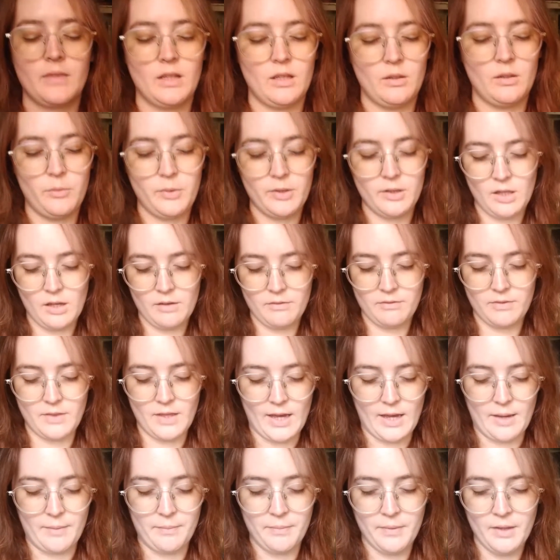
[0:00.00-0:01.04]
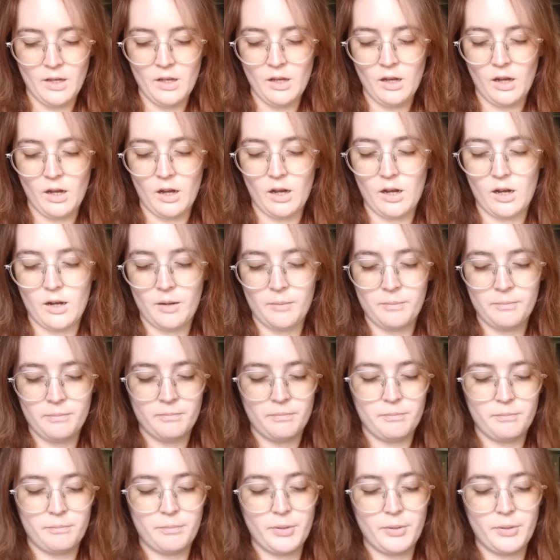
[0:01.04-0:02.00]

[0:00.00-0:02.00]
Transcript: and we love that. Um,